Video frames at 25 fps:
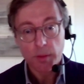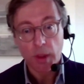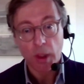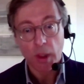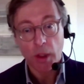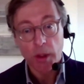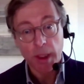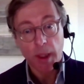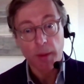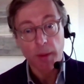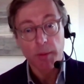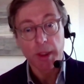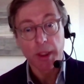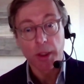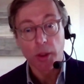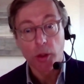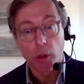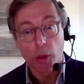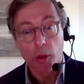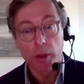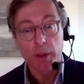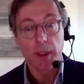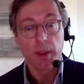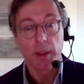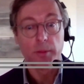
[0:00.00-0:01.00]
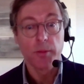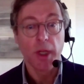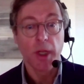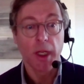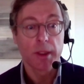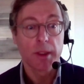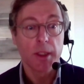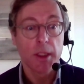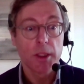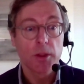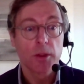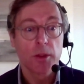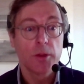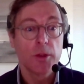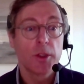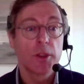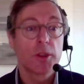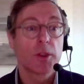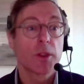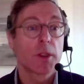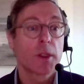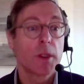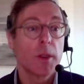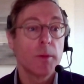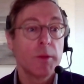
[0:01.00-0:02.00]
enabling courts and practitioners
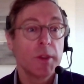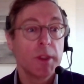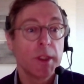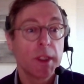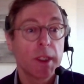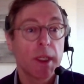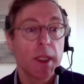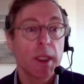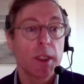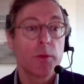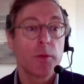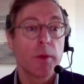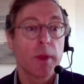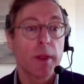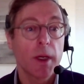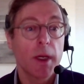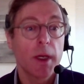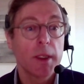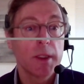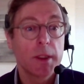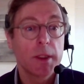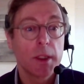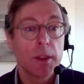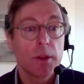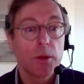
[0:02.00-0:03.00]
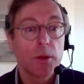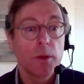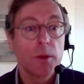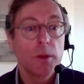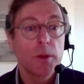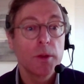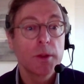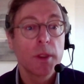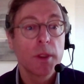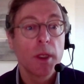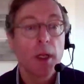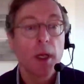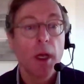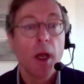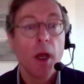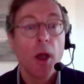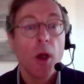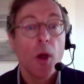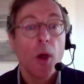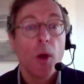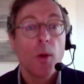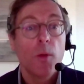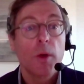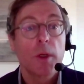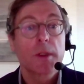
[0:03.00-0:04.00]
to communicate with IT tools,
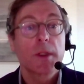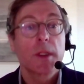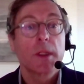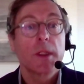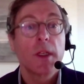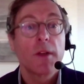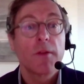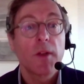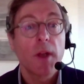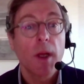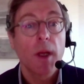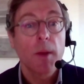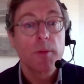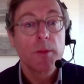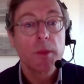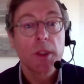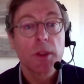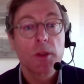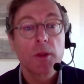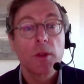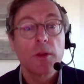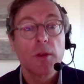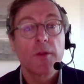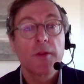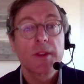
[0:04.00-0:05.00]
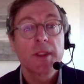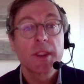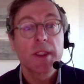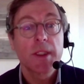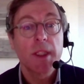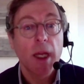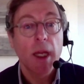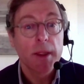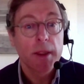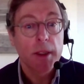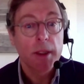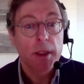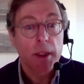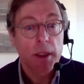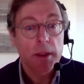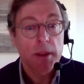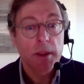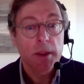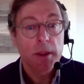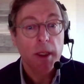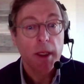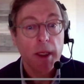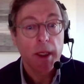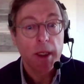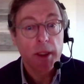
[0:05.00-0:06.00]
was the development of
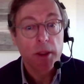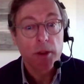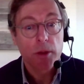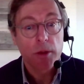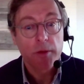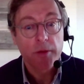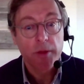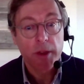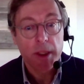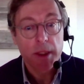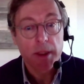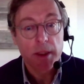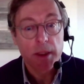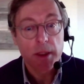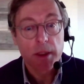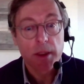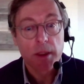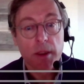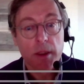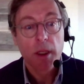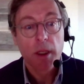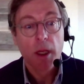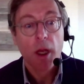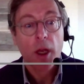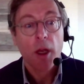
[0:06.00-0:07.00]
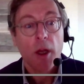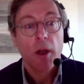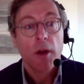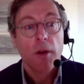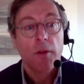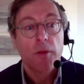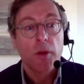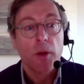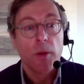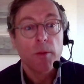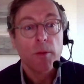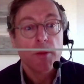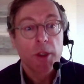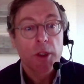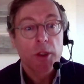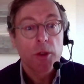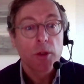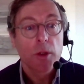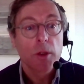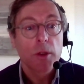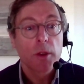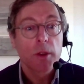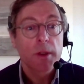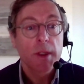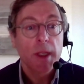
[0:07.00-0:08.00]
standards interfaces for
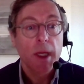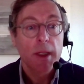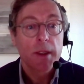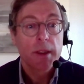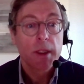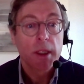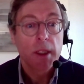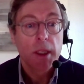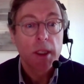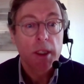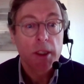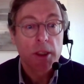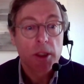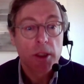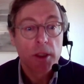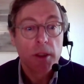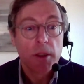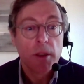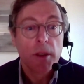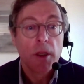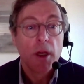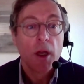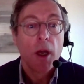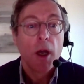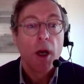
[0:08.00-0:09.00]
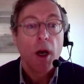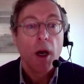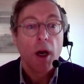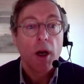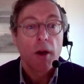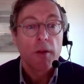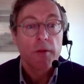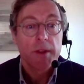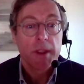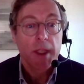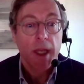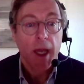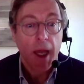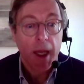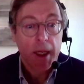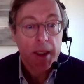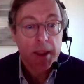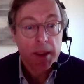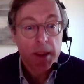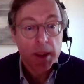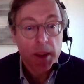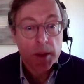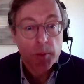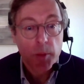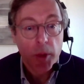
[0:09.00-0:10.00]
mutual authentication of the
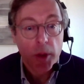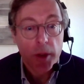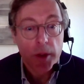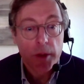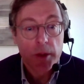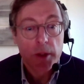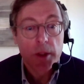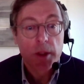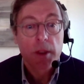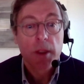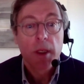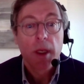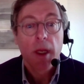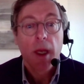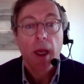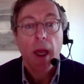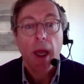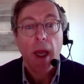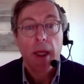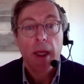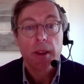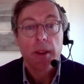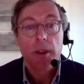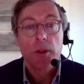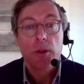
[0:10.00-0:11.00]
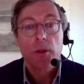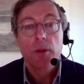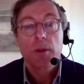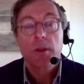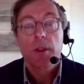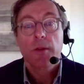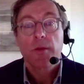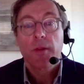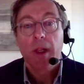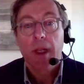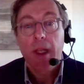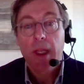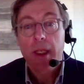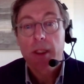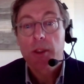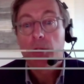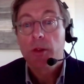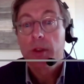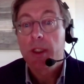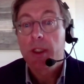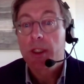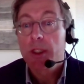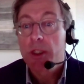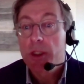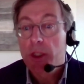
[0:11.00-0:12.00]
access points and the use of
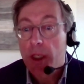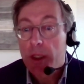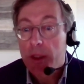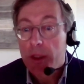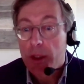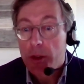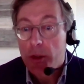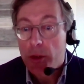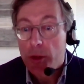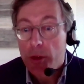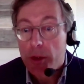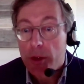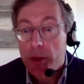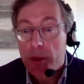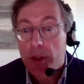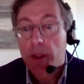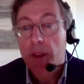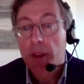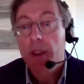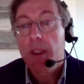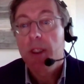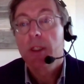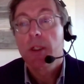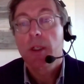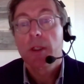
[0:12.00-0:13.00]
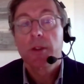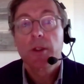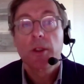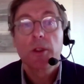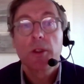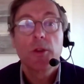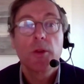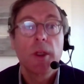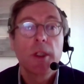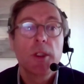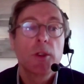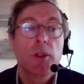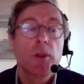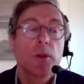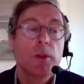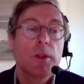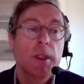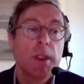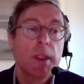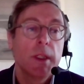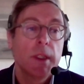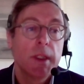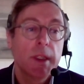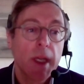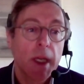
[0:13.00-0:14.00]
electronic signatures in order to ensure
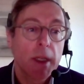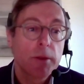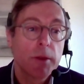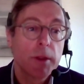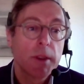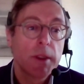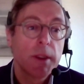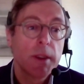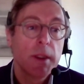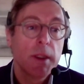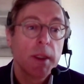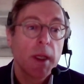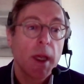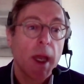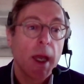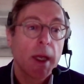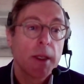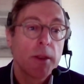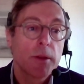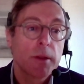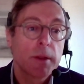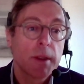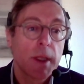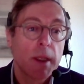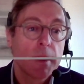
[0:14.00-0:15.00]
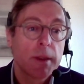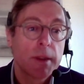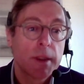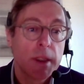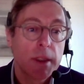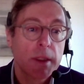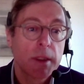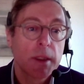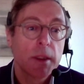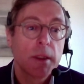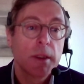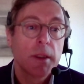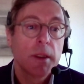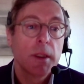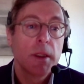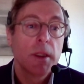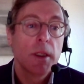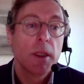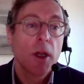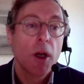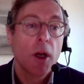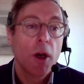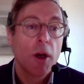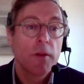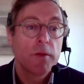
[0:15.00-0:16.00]
the integrity and authenticity
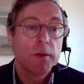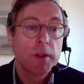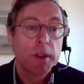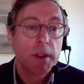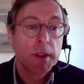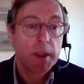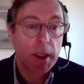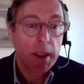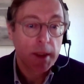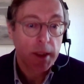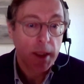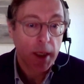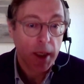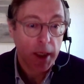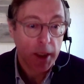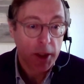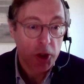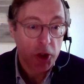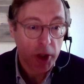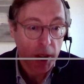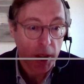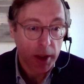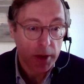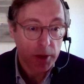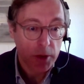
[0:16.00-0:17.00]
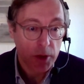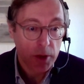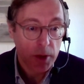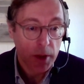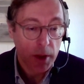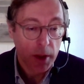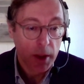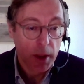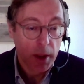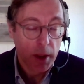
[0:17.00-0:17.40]
of the data exchange.